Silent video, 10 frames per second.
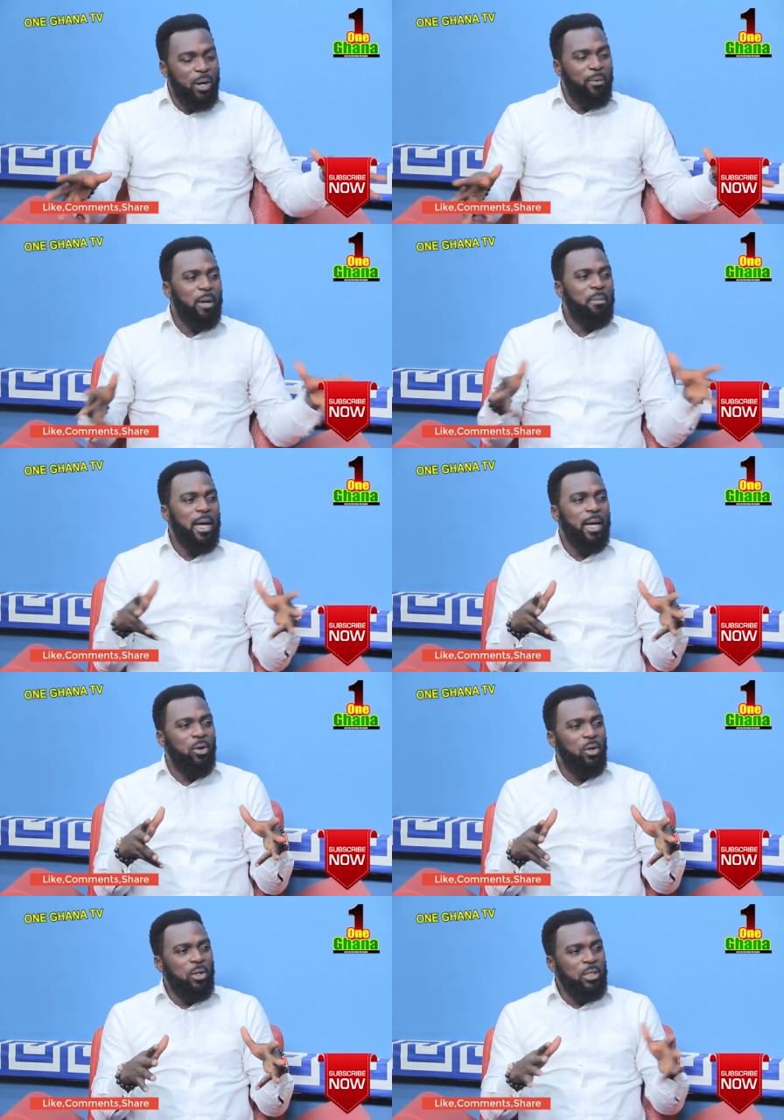how I buy
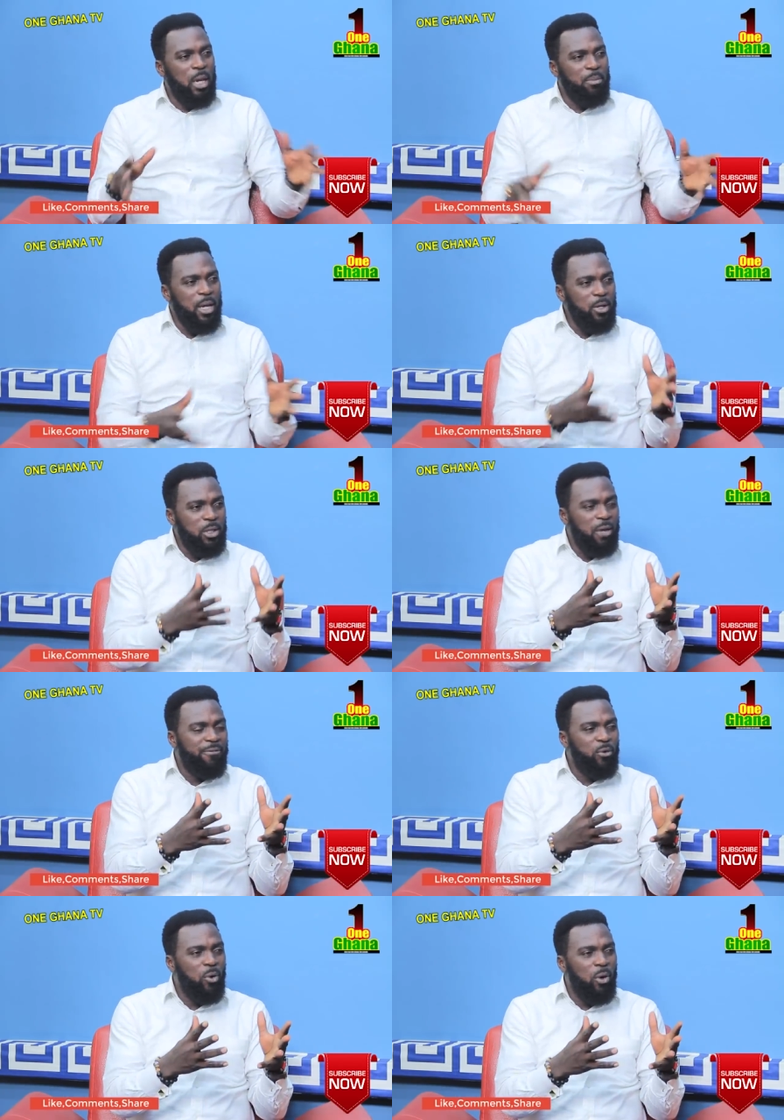no? Yamia, you
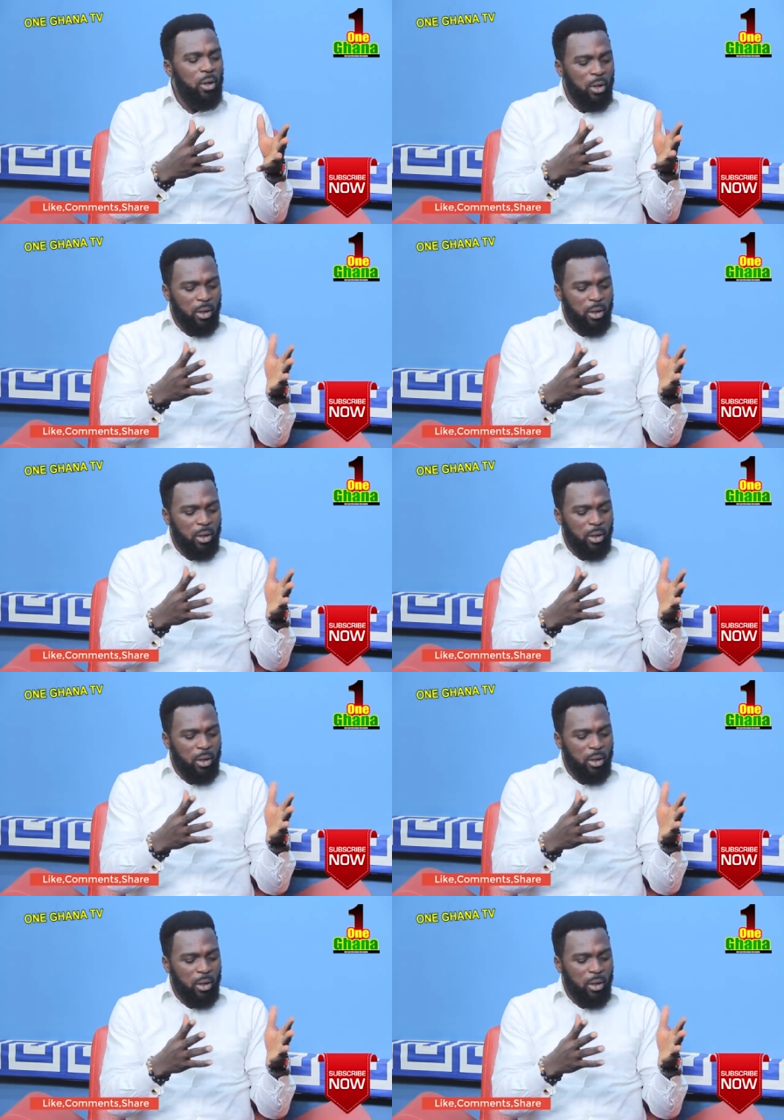never.